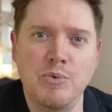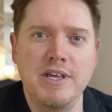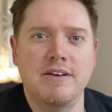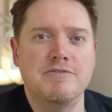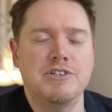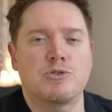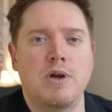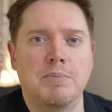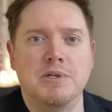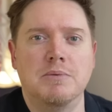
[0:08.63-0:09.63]
We have just
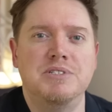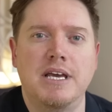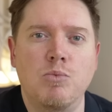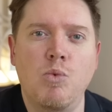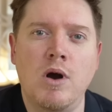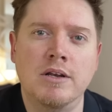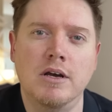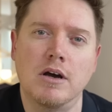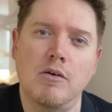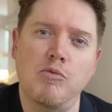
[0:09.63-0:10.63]
wrapped up day one
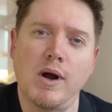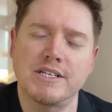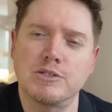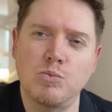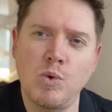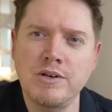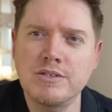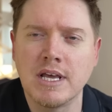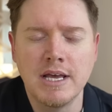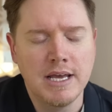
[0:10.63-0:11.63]
of Watches and
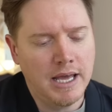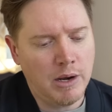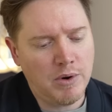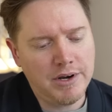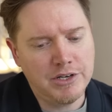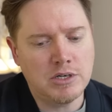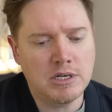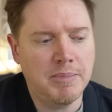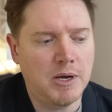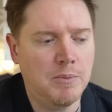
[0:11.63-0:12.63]
Wonders, and I wanted to talk
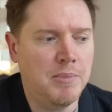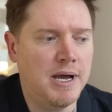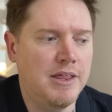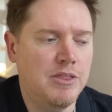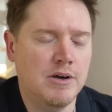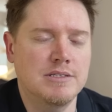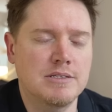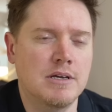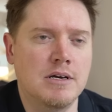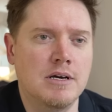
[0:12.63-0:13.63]
about my thoughts
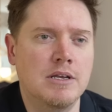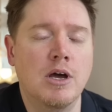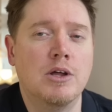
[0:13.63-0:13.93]
on